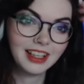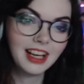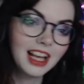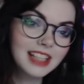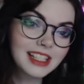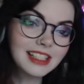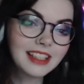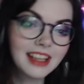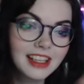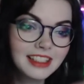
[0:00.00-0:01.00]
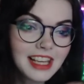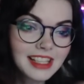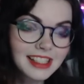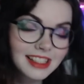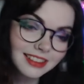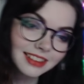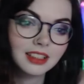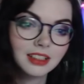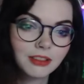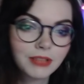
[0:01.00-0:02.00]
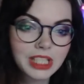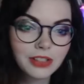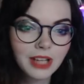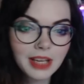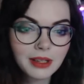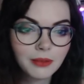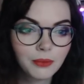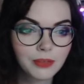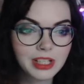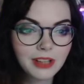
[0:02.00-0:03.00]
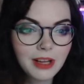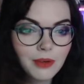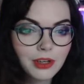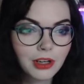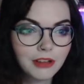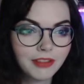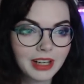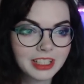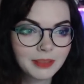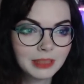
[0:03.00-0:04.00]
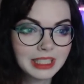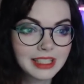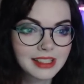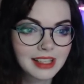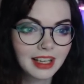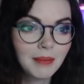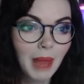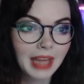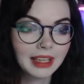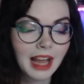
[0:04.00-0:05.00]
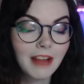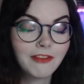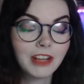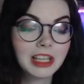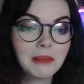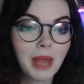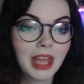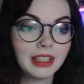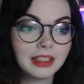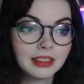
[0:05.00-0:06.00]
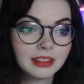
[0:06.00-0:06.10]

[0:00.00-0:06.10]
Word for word: Cinta, yes! Reunite! Reunite with your girlfriend, please. I beg. I fucking beg.